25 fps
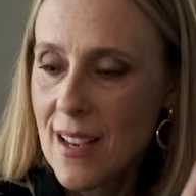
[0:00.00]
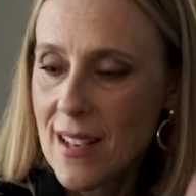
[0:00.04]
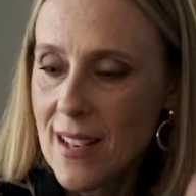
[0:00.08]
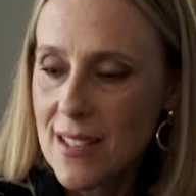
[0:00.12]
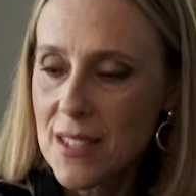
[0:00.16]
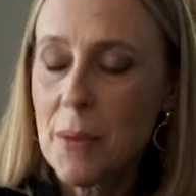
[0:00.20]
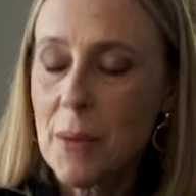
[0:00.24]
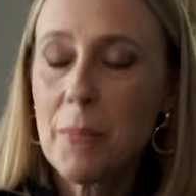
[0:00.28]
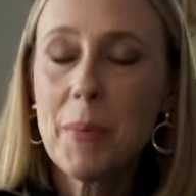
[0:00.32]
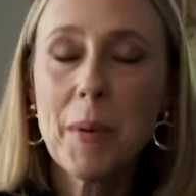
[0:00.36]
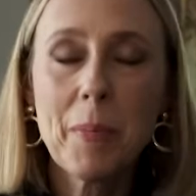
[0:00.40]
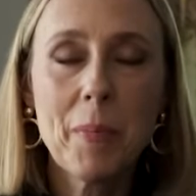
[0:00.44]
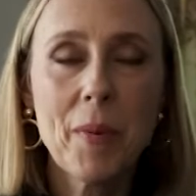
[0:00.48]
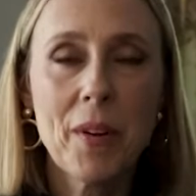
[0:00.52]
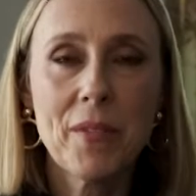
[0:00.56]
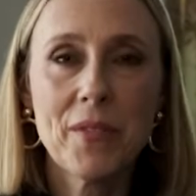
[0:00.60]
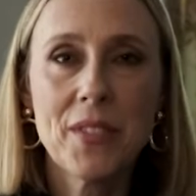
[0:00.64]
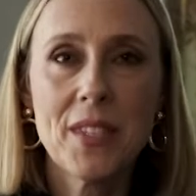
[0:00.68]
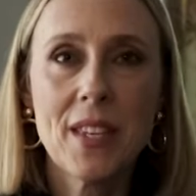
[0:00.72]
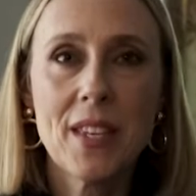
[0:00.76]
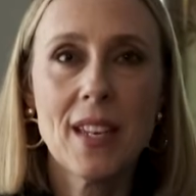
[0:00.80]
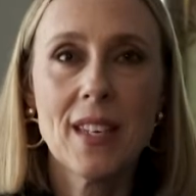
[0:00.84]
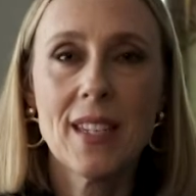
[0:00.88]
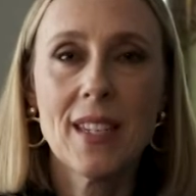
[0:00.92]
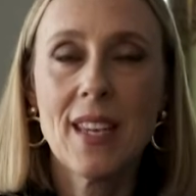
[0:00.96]
some people have
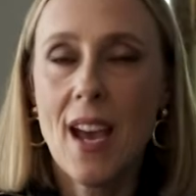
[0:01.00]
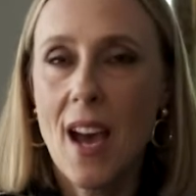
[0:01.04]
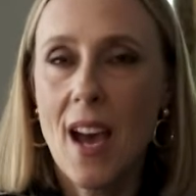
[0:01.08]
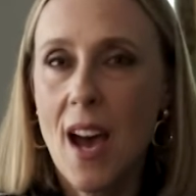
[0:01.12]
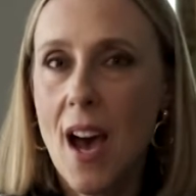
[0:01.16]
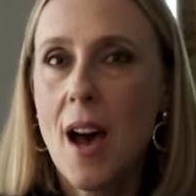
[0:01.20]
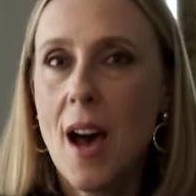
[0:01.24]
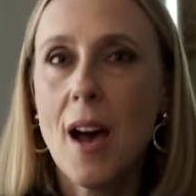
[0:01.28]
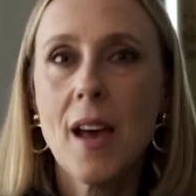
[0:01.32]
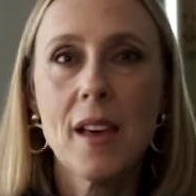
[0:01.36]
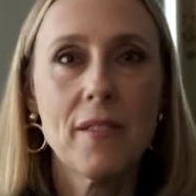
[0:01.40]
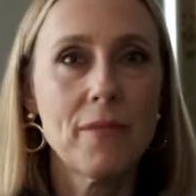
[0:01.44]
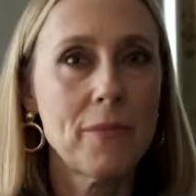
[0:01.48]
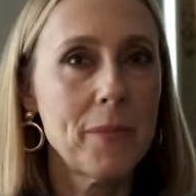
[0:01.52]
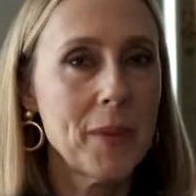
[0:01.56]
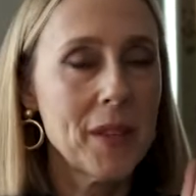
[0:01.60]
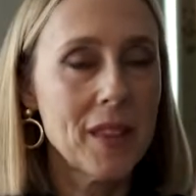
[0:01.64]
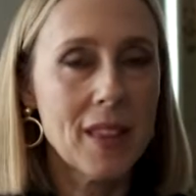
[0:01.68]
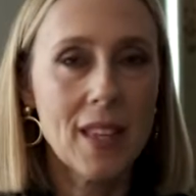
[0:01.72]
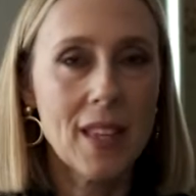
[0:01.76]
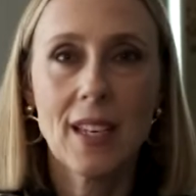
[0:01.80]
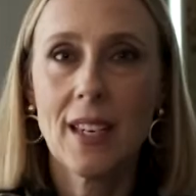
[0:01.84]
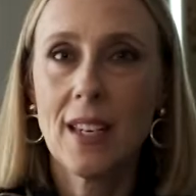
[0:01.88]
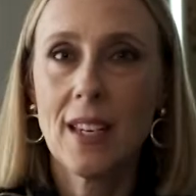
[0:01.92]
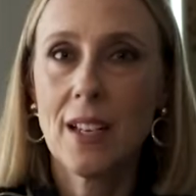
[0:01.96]
said, yeah, I've been
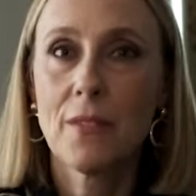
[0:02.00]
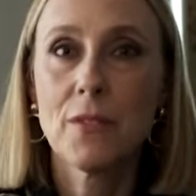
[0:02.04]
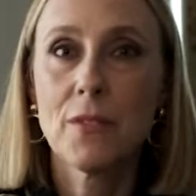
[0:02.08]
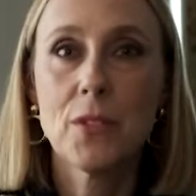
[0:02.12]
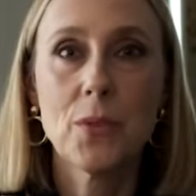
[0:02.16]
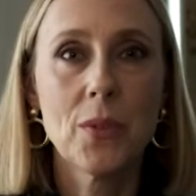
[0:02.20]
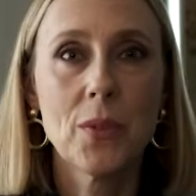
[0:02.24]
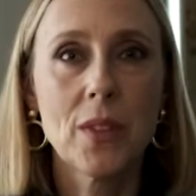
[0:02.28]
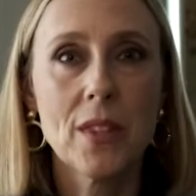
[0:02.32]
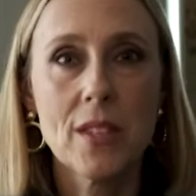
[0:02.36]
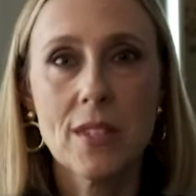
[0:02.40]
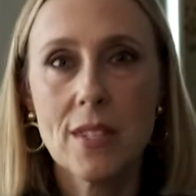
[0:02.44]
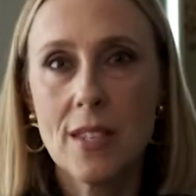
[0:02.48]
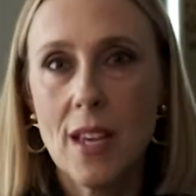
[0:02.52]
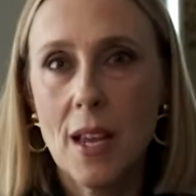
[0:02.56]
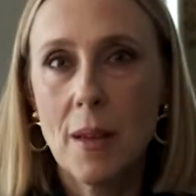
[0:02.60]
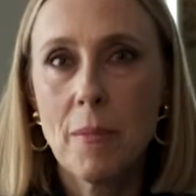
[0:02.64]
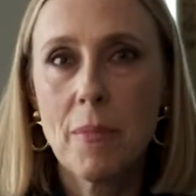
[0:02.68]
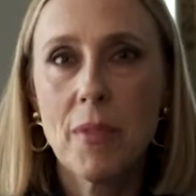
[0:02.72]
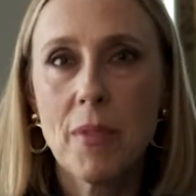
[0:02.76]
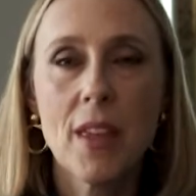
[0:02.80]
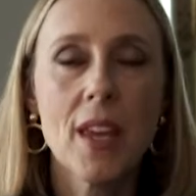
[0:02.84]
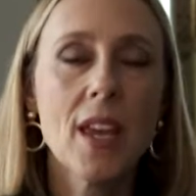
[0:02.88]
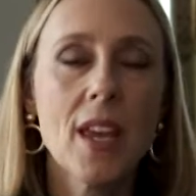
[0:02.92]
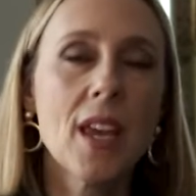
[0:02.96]
thinking of doing the
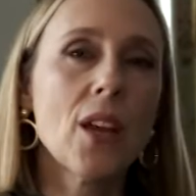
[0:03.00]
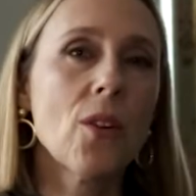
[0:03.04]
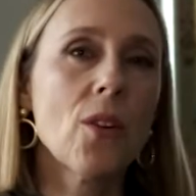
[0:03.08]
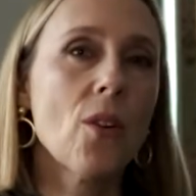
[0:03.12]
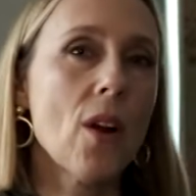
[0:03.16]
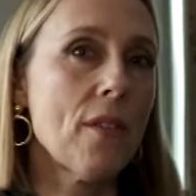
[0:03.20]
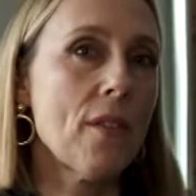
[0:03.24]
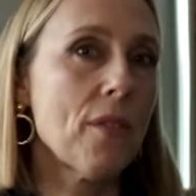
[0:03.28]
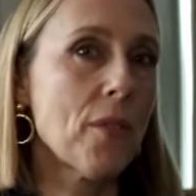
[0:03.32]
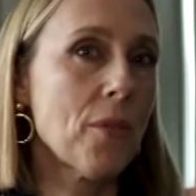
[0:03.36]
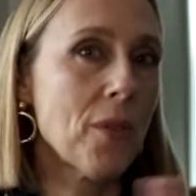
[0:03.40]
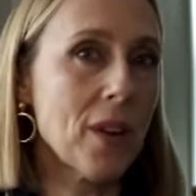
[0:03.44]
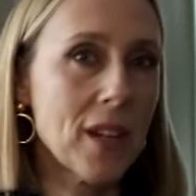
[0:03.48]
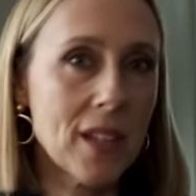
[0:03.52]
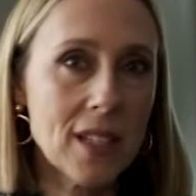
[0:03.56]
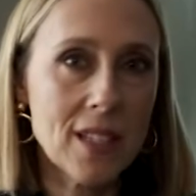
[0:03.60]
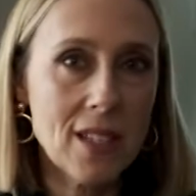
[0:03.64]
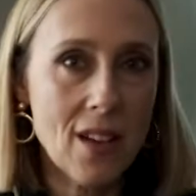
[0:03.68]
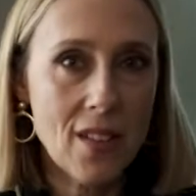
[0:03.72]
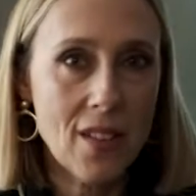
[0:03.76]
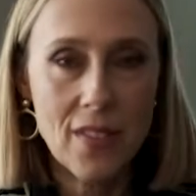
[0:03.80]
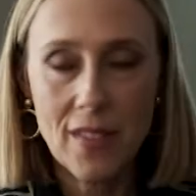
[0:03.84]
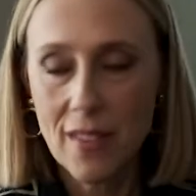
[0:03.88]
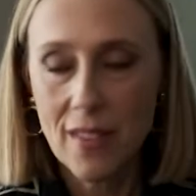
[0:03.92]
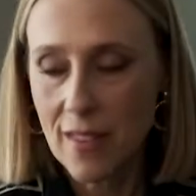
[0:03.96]
same thing, or I've already
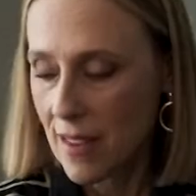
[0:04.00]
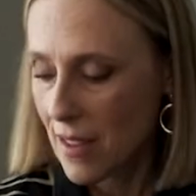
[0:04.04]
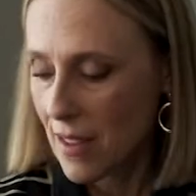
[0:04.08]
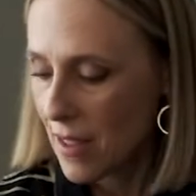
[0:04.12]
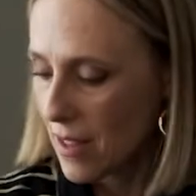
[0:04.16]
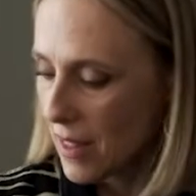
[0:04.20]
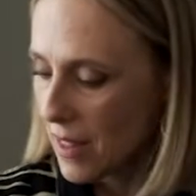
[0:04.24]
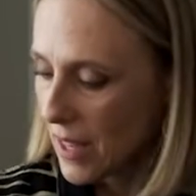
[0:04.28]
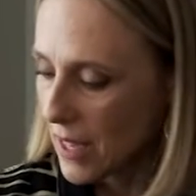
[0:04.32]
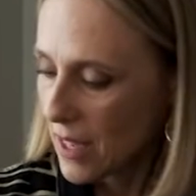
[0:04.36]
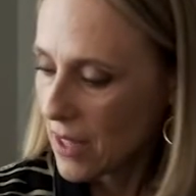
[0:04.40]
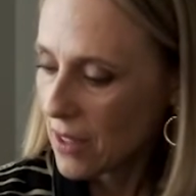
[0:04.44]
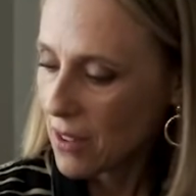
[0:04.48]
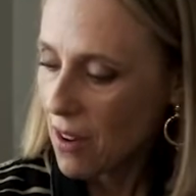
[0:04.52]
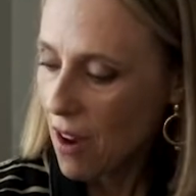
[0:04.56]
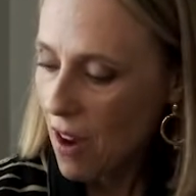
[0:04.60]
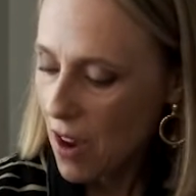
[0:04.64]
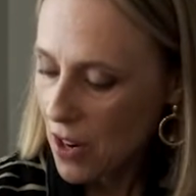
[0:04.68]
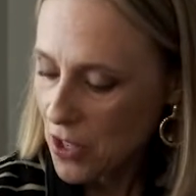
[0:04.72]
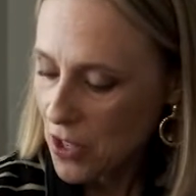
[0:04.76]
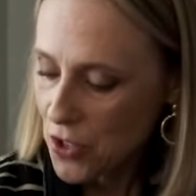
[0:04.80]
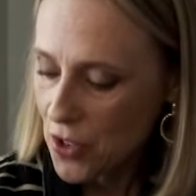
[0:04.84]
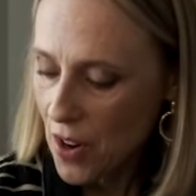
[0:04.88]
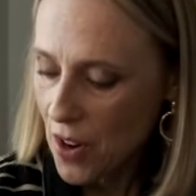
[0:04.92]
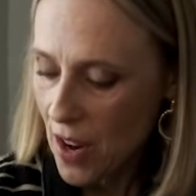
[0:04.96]
done like a
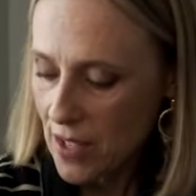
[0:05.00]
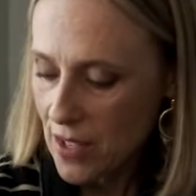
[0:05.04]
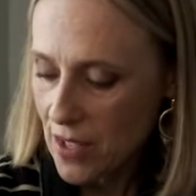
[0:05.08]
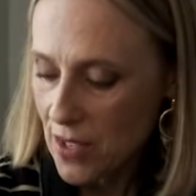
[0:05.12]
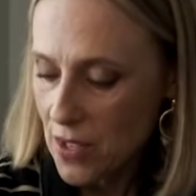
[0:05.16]
contract.